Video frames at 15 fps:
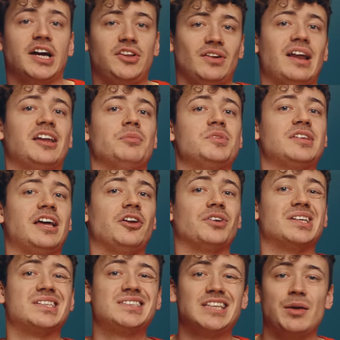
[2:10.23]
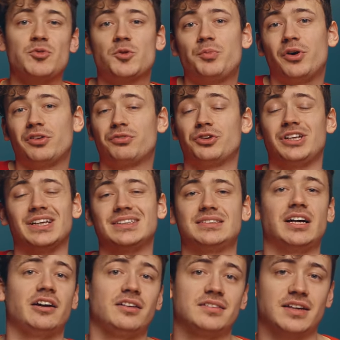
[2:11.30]
try to let him stand on the same spot for the
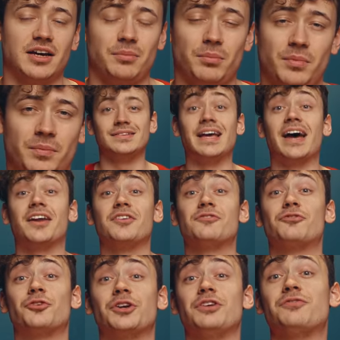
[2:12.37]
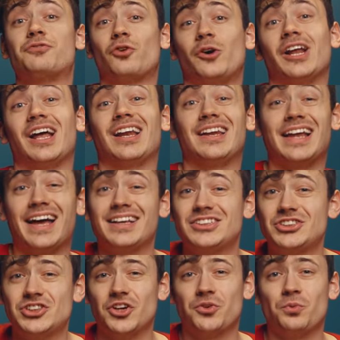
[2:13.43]
entire time. Then, for the fourth and
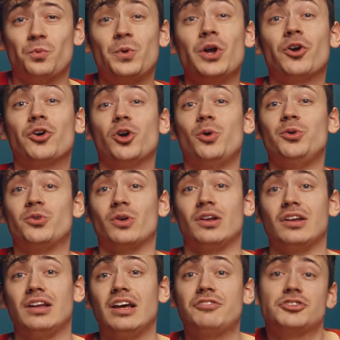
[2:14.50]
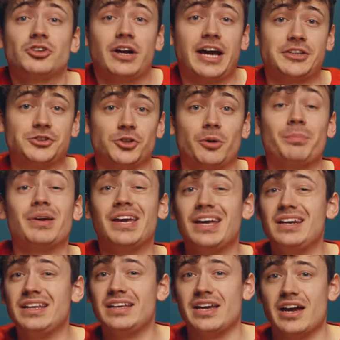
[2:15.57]
last shot, we are going to lift our actor up
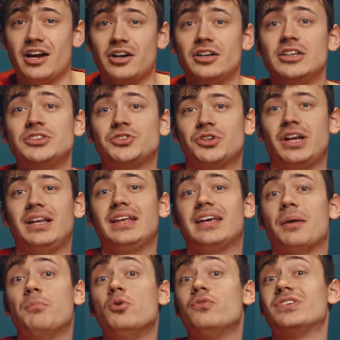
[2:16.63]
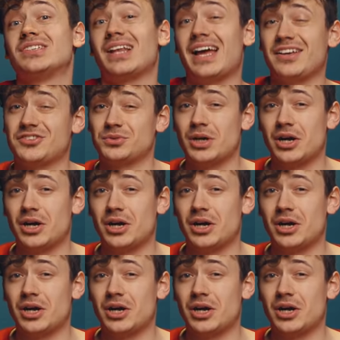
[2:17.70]
in the air so that he can move his legs